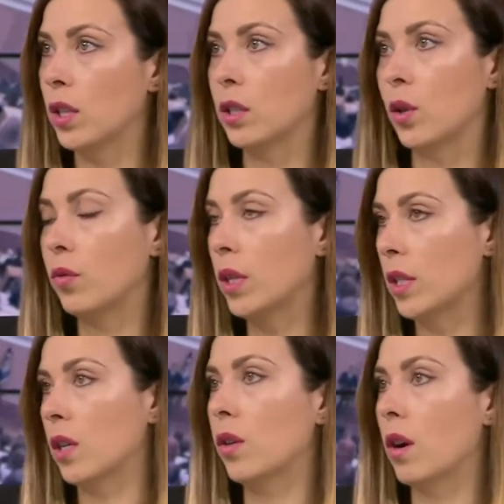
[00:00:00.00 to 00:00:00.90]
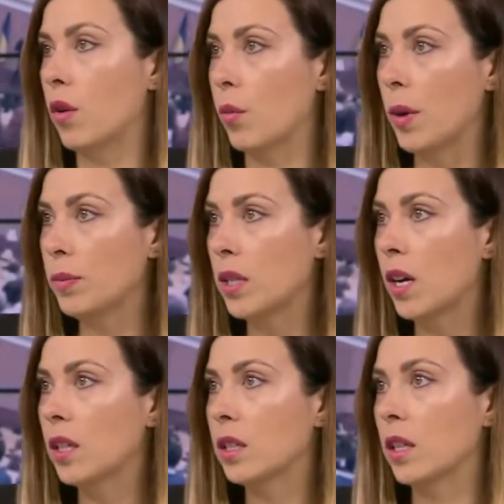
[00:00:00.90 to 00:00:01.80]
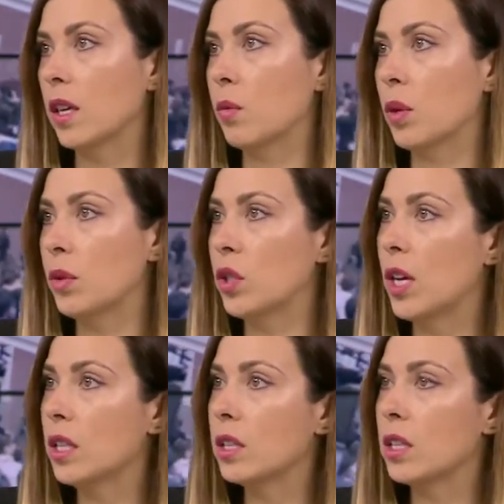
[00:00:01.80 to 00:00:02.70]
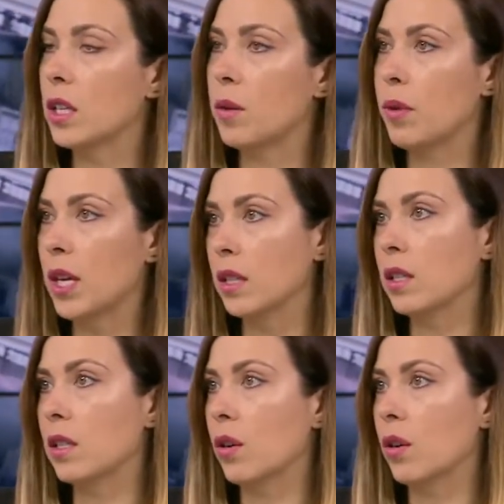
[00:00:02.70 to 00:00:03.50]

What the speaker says: It's already on our website where we just placed